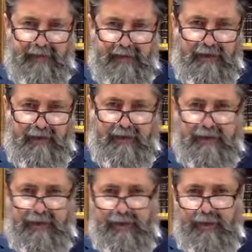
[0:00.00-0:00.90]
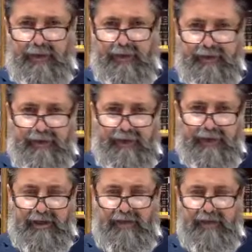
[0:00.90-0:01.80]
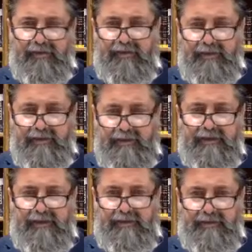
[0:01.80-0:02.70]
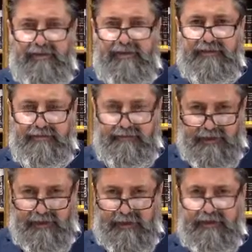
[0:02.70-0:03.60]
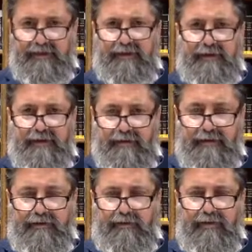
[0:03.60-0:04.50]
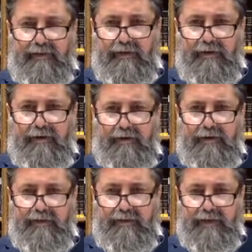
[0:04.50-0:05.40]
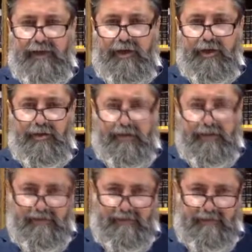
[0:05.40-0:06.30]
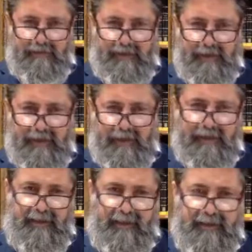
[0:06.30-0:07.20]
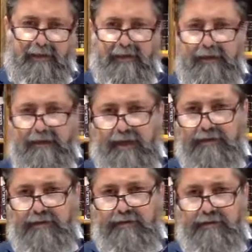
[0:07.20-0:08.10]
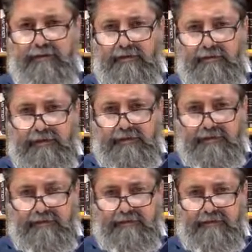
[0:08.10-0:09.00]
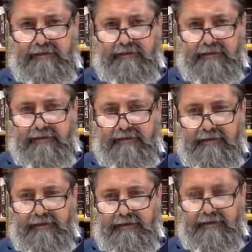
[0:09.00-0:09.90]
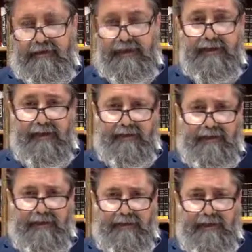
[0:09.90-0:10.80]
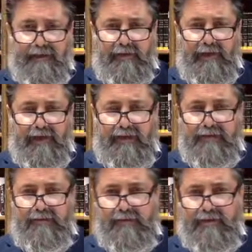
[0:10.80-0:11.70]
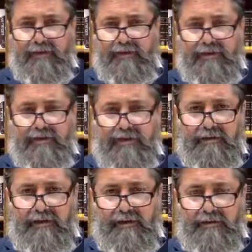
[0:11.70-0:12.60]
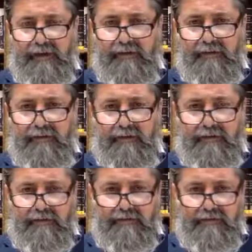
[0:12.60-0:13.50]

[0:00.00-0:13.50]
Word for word: You know, what's rapo yerape? Hashem first gives them, you know, what we call the cure, and then he sends a doctor to do the rest. For an example, today we have Baruch Hashem, unbelievable,